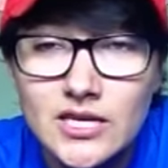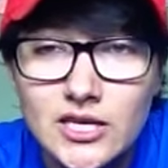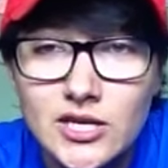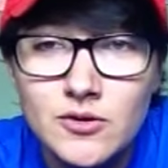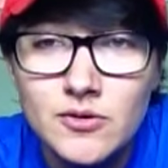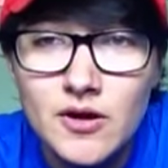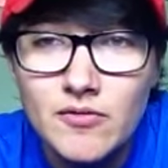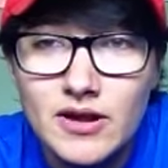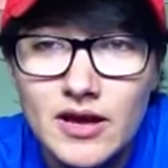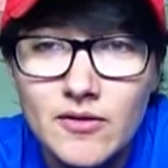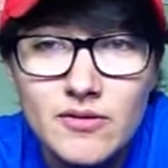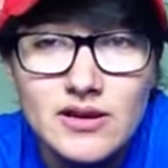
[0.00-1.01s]
You don't
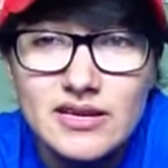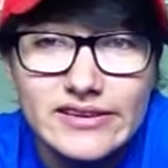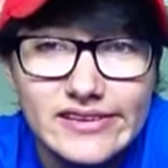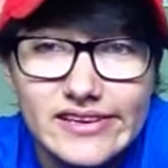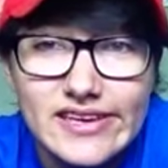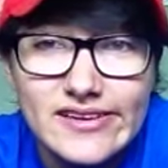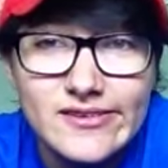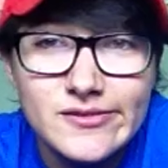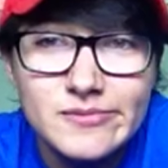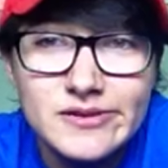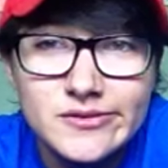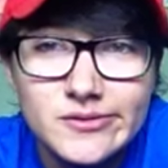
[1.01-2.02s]
know. It
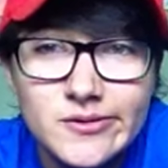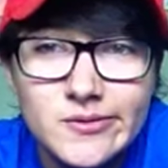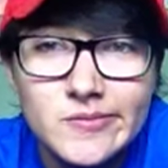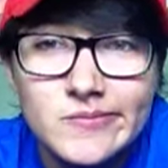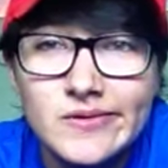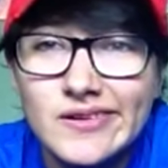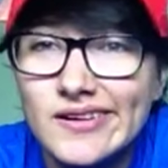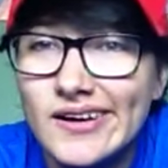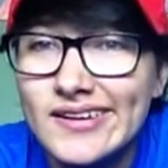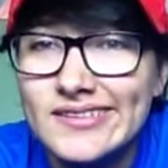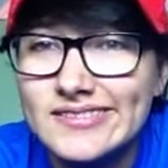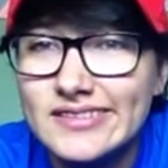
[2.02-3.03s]
could be true.
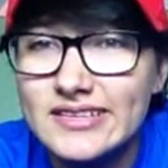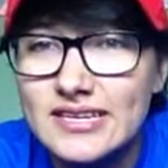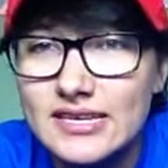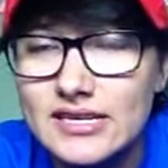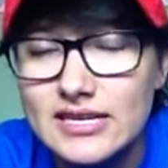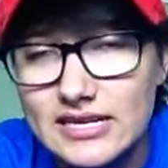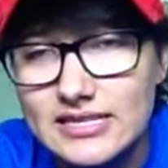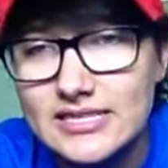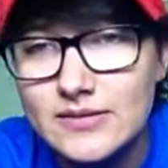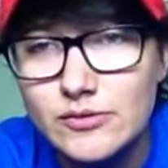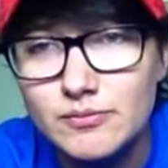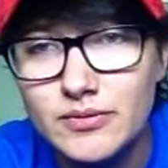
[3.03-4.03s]
Honestly, it
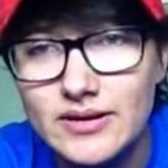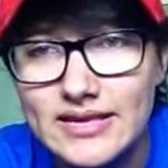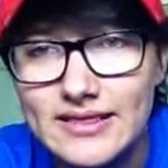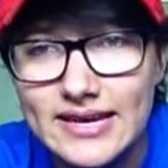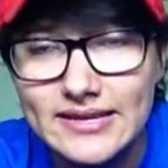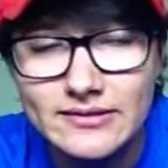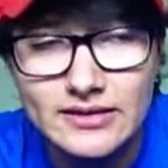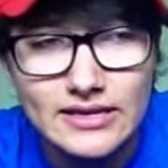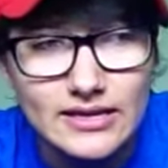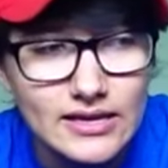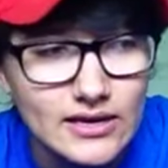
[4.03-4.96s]
seems pretty likely.